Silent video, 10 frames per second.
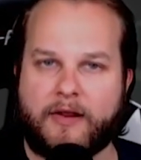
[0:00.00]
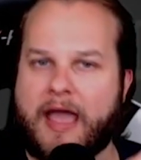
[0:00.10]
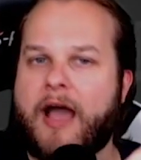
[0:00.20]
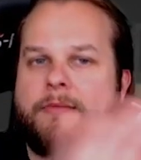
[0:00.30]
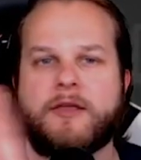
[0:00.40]

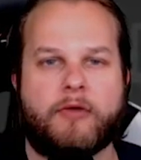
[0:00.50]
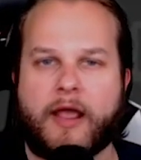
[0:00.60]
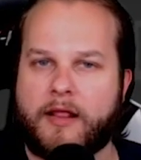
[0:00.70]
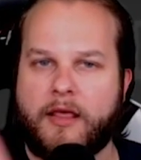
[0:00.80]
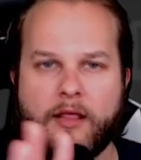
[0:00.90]
That would be
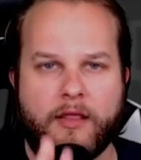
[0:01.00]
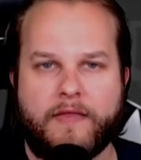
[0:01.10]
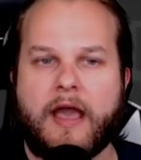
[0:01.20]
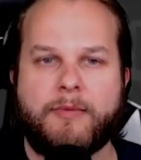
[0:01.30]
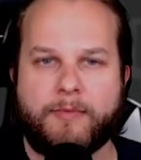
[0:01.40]
great.
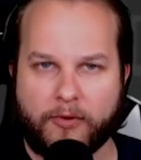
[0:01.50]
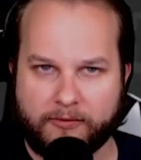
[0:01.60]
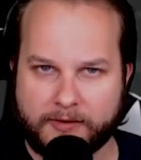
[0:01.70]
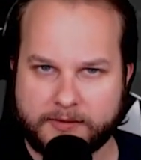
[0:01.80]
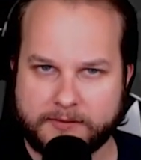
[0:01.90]
That would be
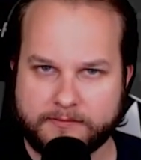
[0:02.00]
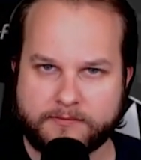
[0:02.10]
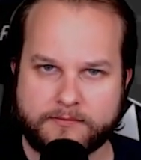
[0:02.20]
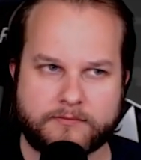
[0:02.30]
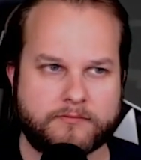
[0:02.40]
perfect.
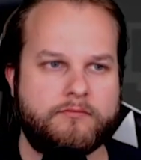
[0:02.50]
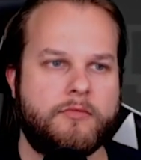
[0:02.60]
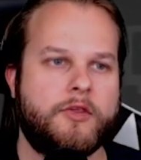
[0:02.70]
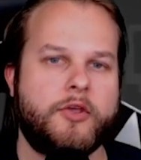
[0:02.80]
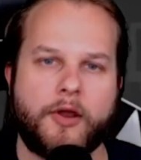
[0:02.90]

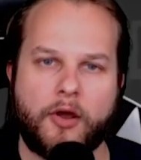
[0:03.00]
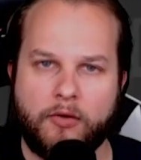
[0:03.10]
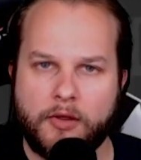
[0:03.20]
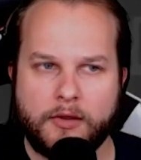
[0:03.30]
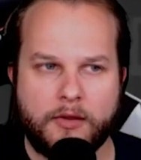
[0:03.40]
You know,
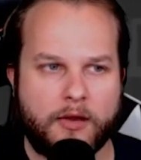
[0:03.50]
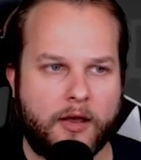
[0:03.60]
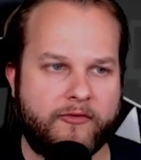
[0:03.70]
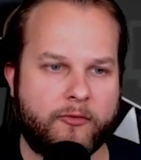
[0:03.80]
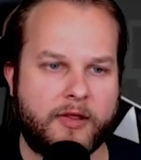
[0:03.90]

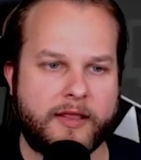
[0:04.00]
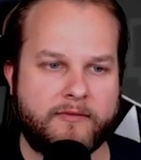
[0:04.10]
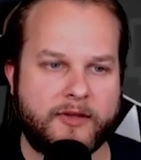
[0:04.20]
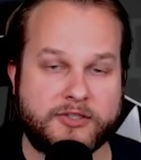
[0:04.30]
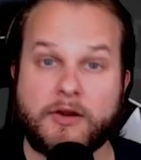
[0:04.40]
if you want like a
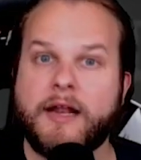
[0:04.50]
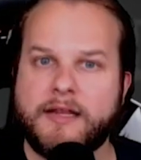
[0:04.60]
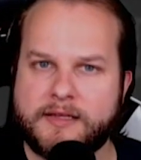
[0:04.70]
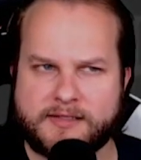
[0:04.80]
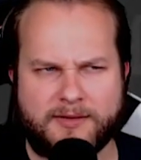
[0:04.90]
veggie or
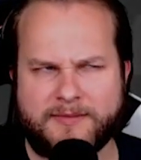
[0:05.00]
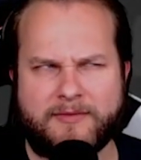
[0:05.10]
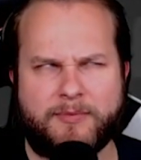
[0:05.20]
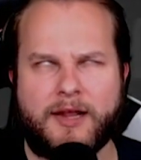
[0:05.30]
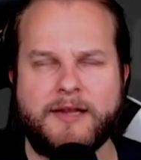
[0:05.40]
onions, you could
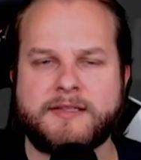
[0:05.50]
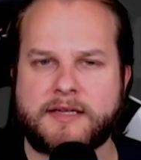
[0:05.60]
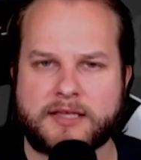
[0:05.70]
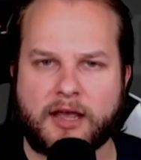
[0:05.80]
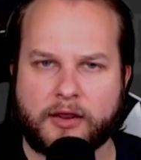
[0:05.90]
definitely put onions on
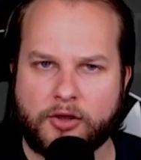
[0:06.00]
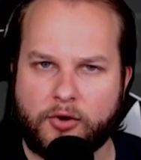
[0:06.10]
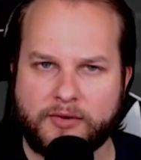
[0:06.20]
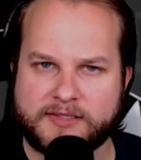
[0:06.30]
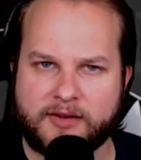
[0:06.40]
a
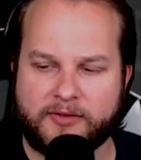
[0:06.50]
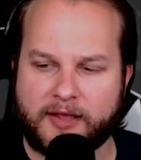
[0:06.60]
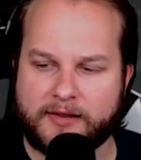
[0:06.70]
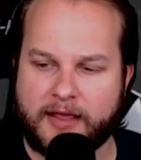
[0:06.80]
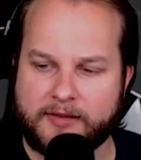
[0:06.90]
taco and stuff
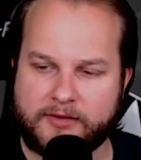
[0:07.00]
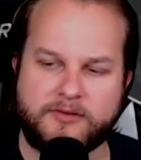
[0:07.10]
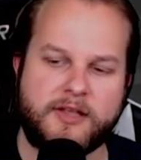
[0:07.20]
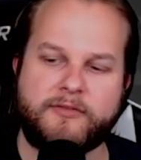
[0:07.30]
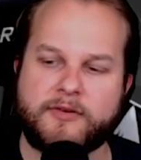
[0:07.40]
like that. Like, there's
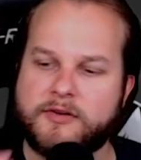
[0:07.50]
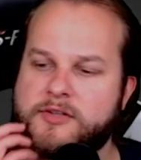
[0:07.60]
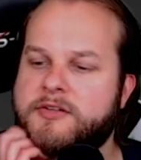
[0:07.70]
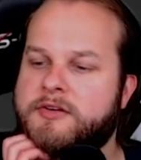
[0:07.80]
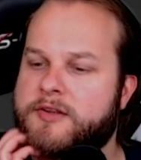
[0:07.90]

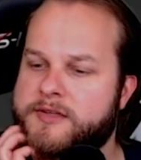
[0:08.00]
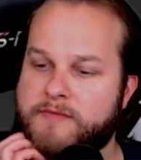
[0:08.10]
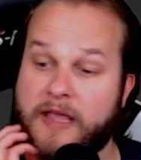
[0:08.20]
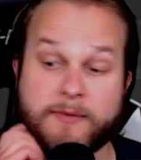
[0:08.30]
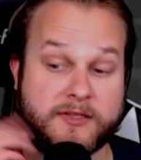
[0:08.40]
alternate things.
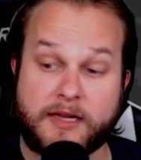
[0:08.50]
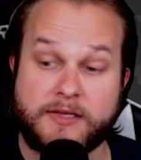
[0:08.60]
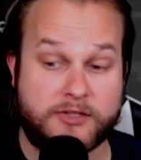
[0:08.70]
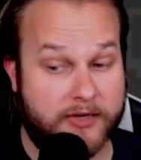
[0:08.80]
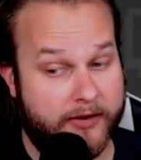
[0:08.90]
Able lasagna
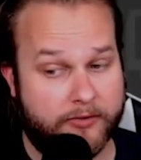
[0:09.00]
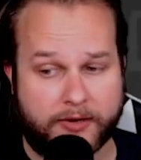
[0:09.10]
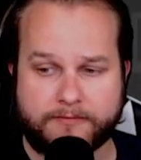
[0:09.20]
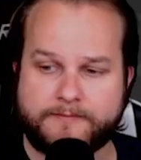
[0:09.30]
is good. I agree.